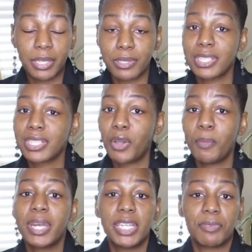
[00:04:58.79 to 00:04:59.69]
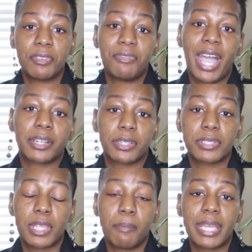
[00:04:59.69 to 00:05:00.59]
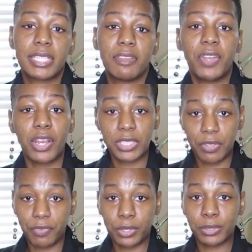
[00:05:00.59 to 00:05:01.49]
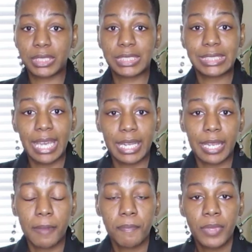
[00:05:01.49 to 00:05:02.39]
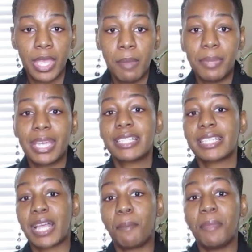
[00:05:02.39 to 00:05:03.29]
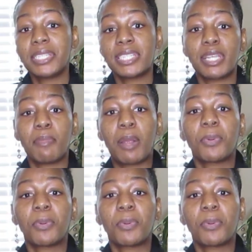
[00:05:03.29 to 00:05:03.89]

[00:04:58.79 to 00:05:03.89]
There's so many different factors that makes it very difficult to study. Because as I mentioned in my